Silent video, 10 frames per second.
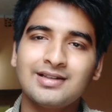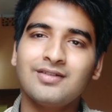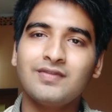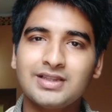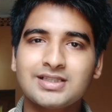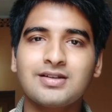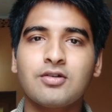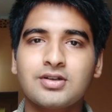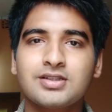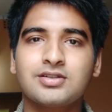well, this
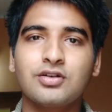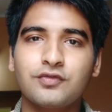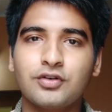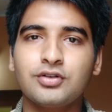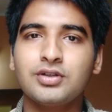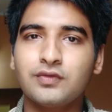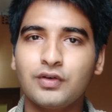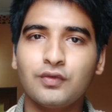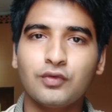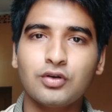router is good for you. It
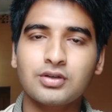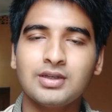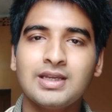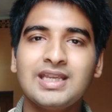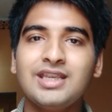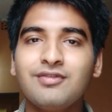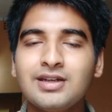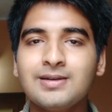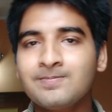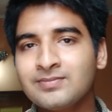will work.
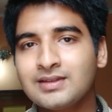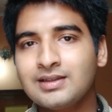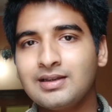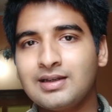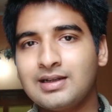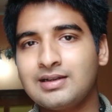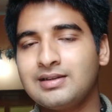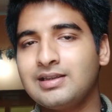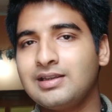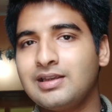Even
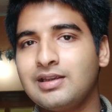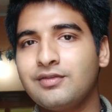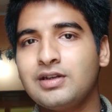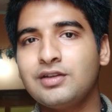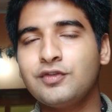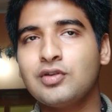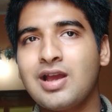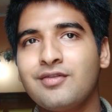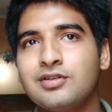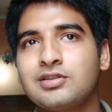if you
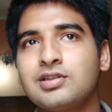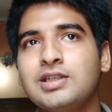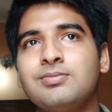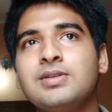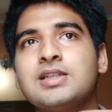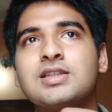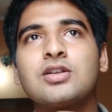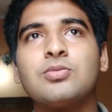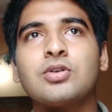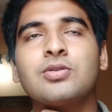have a 3 BHK
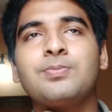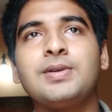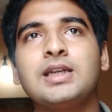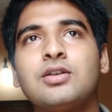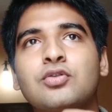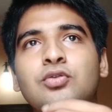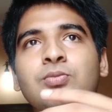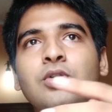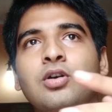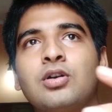room or a big
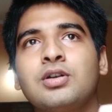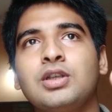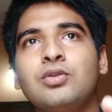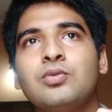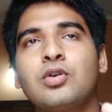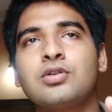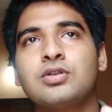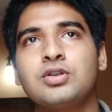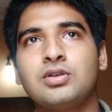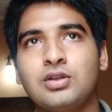room, or
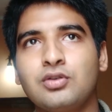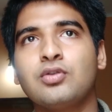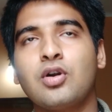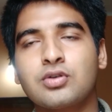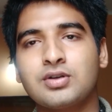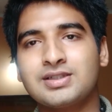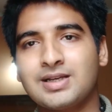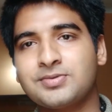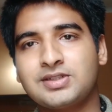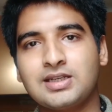your router is
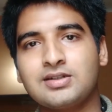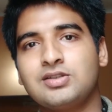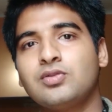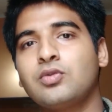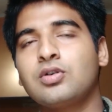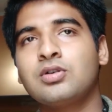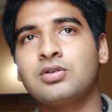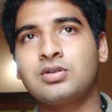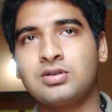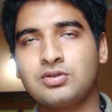upstairs, you want
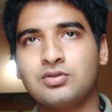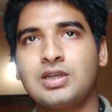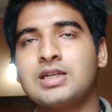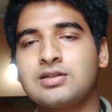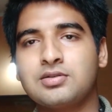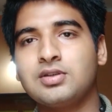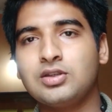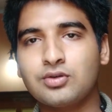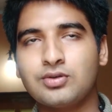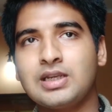to get
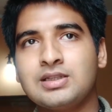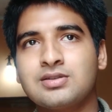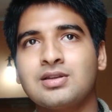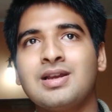your range